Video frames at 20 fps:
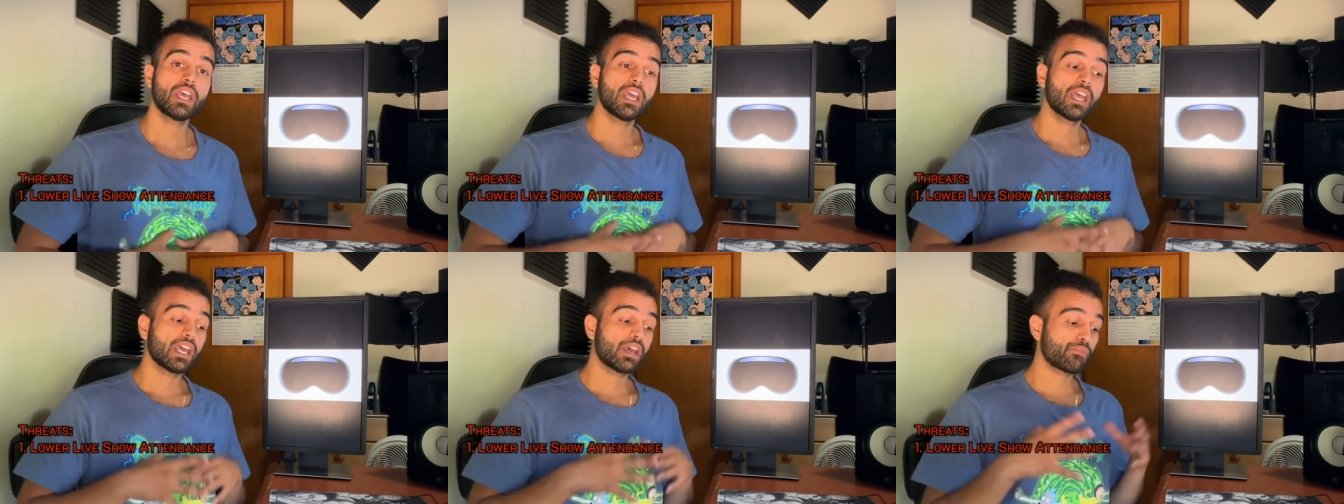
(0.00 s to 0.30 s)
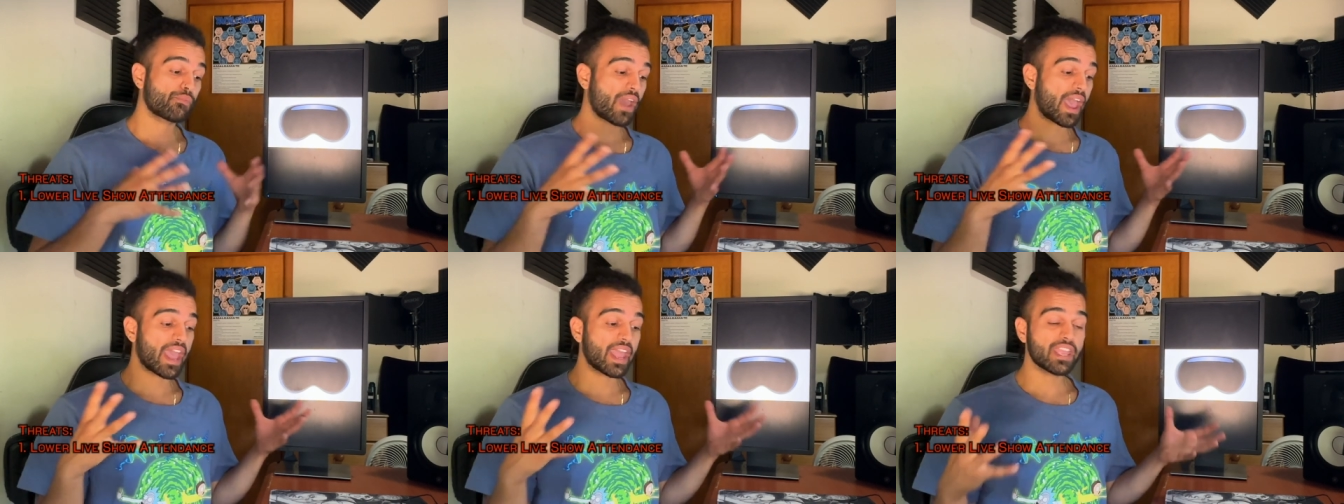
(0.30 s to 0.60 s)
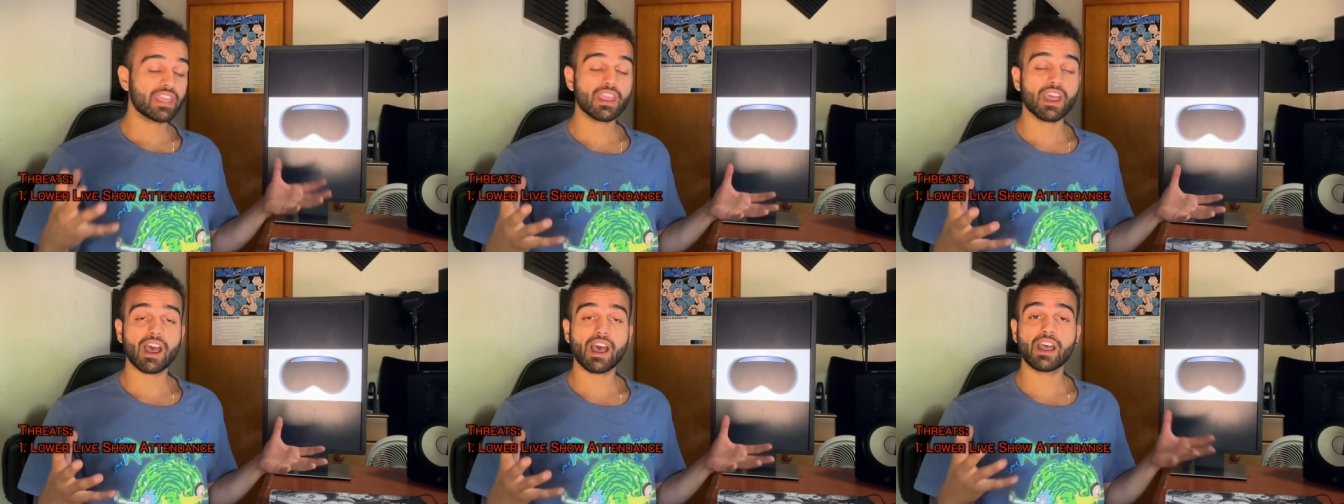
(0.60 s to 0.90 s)
If
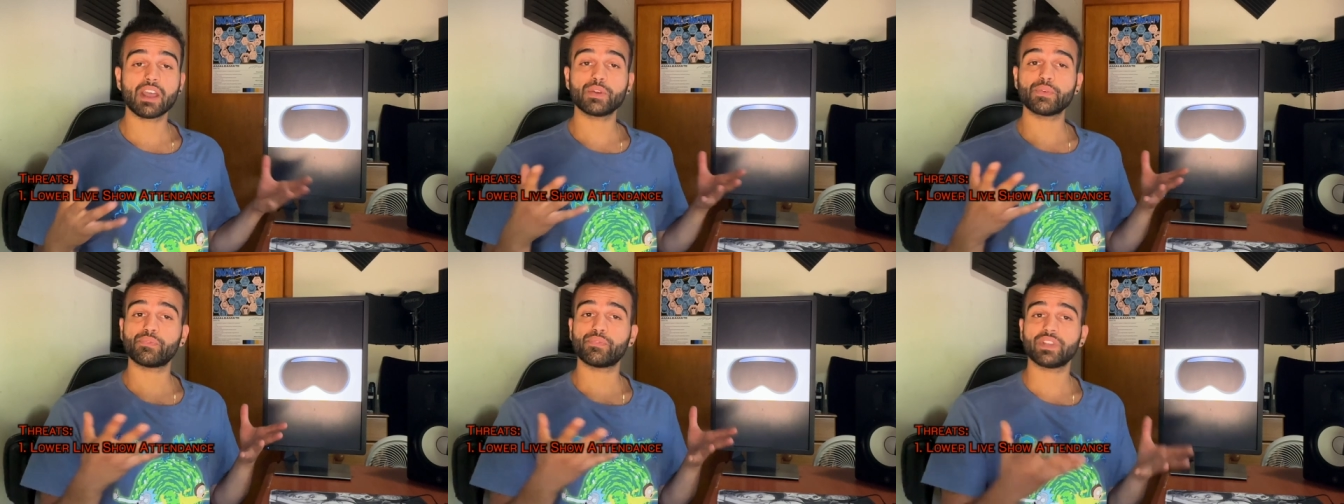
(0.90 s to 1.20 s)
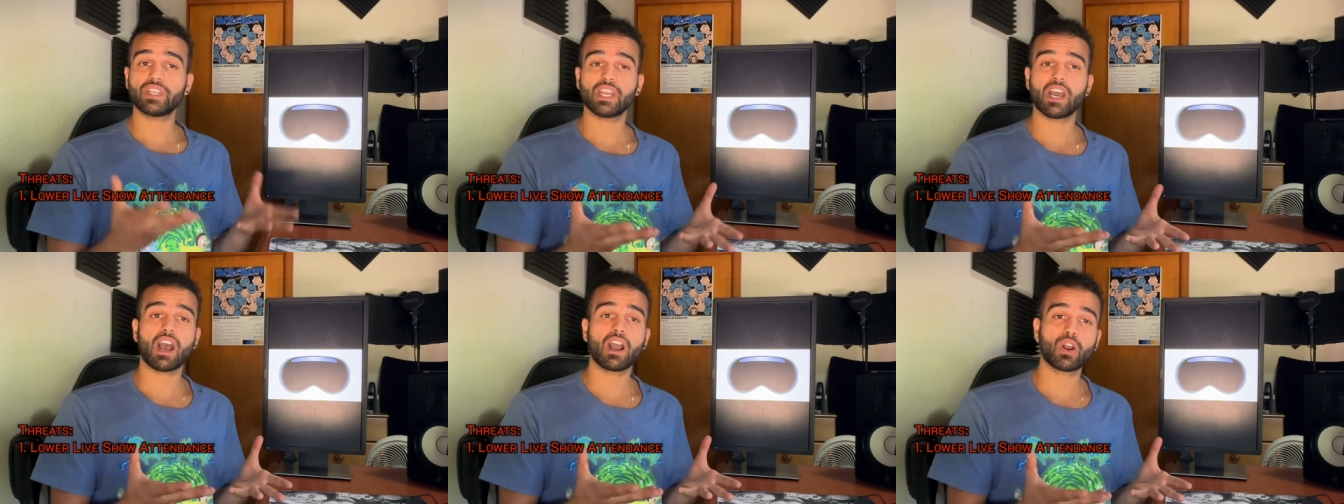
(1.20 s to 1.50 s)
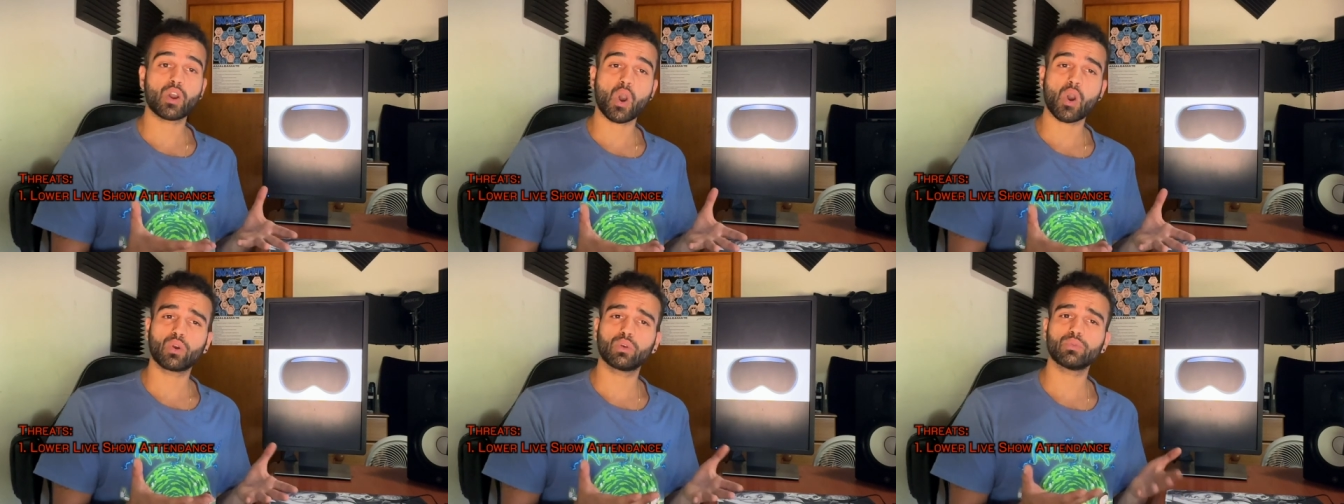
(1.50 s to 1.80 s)
AR and VR
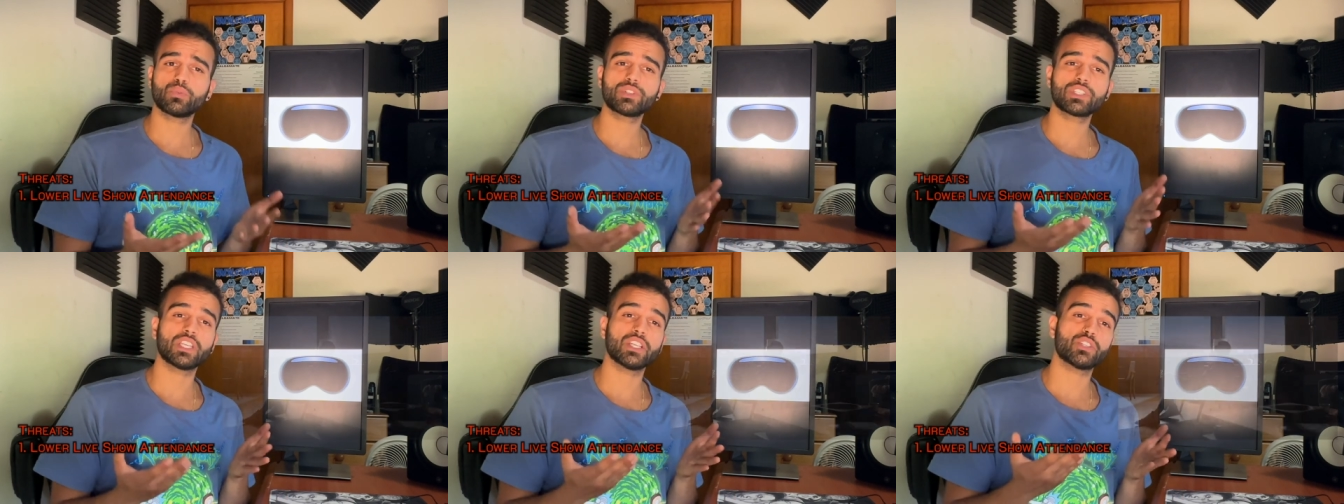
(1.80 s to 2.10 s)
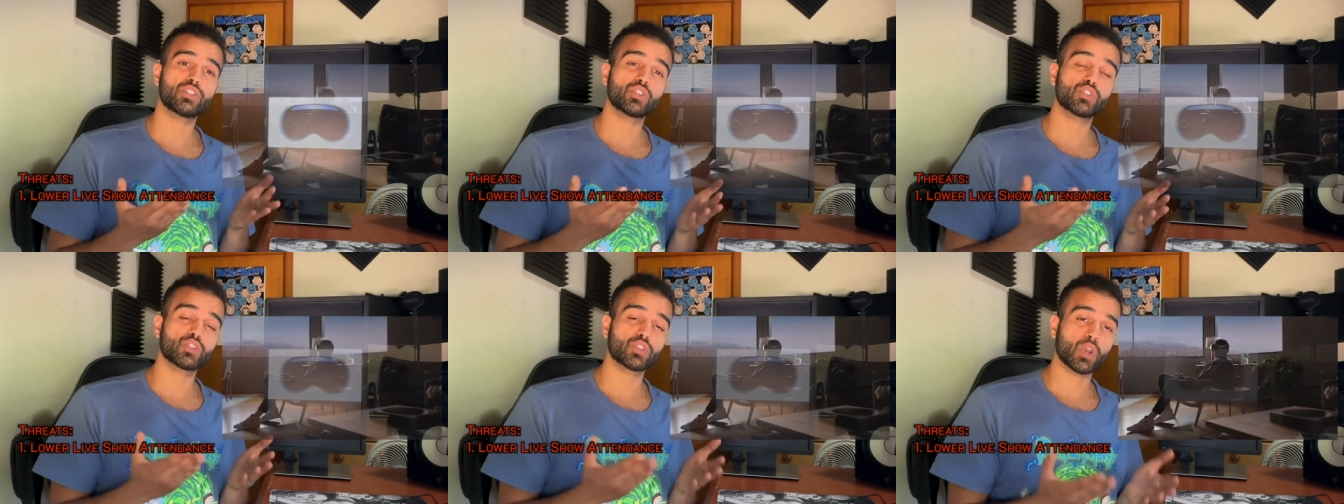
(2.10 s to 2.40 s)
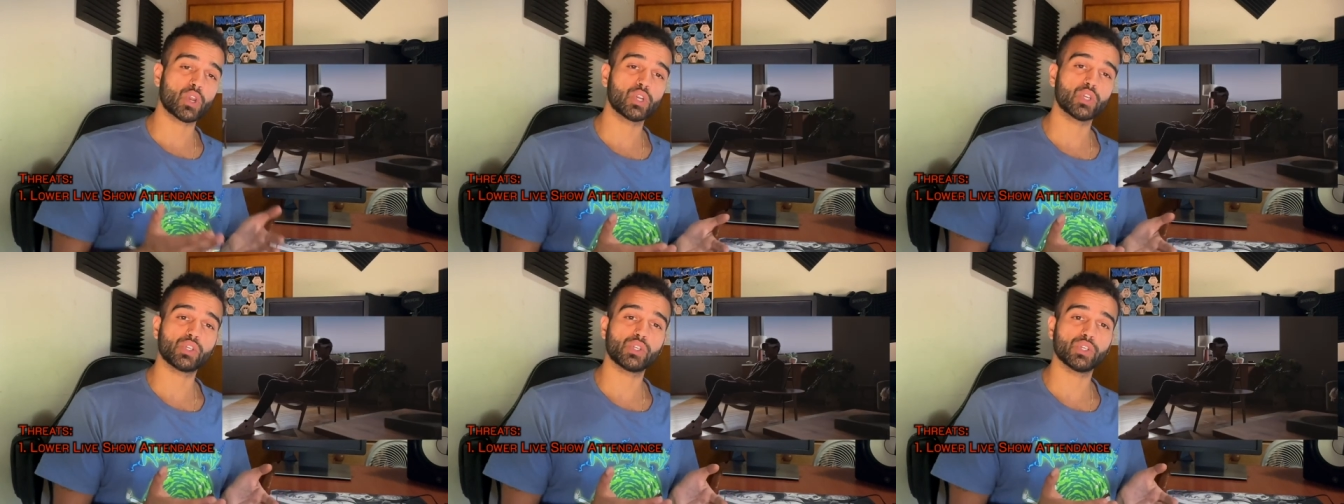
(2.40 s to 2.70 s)
goggles get
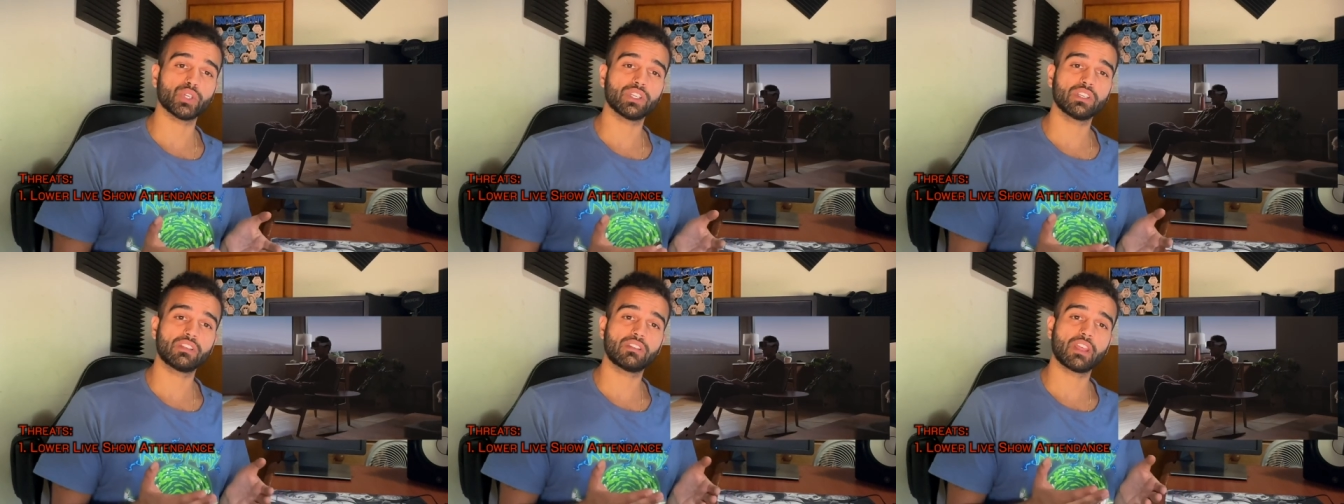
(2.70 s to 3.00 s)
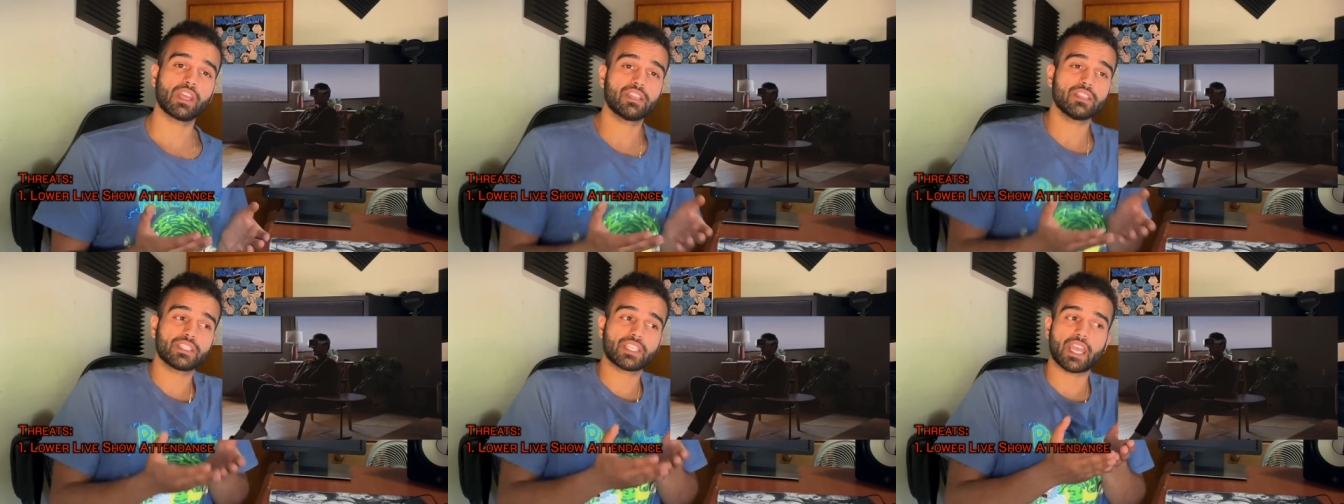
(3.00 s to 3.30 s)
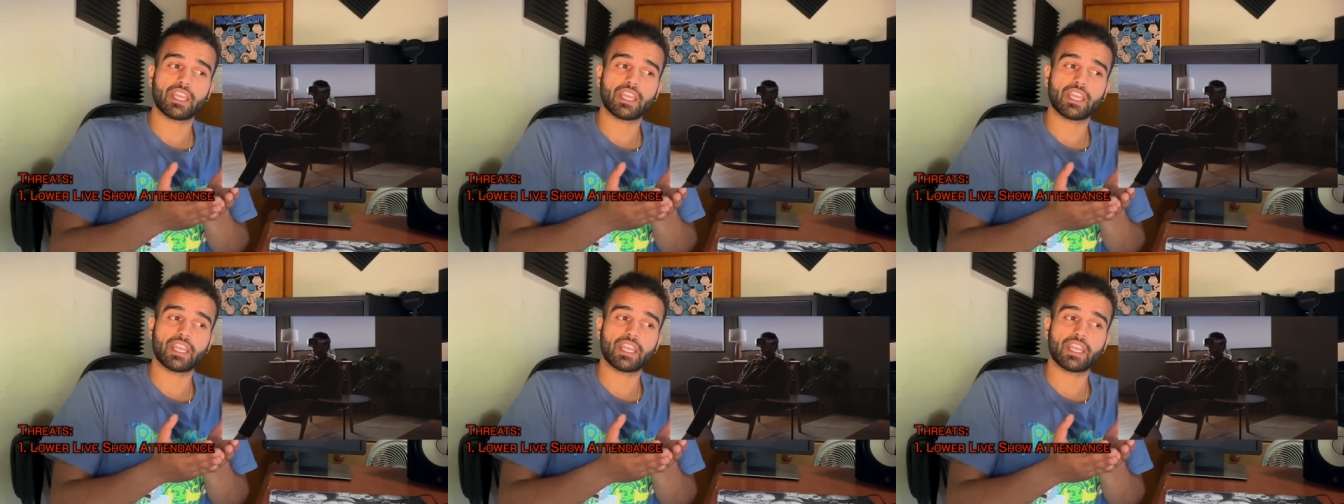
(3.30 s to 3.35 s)
so good that it's